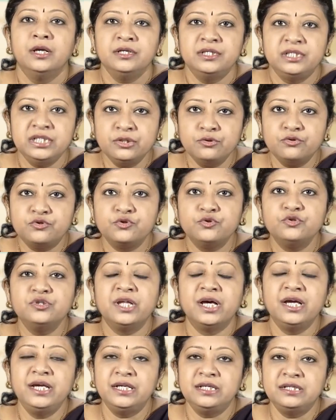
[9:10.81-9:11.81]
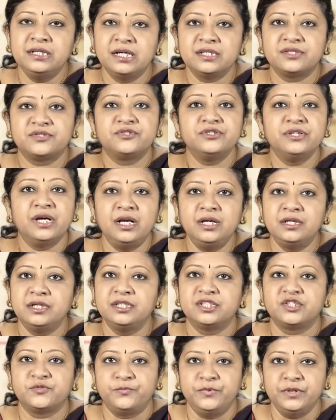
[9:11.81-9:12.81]
due to the industrial
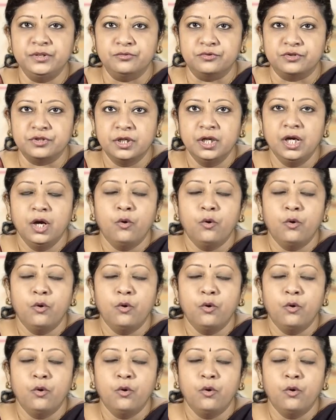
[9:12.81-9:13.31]
dispute.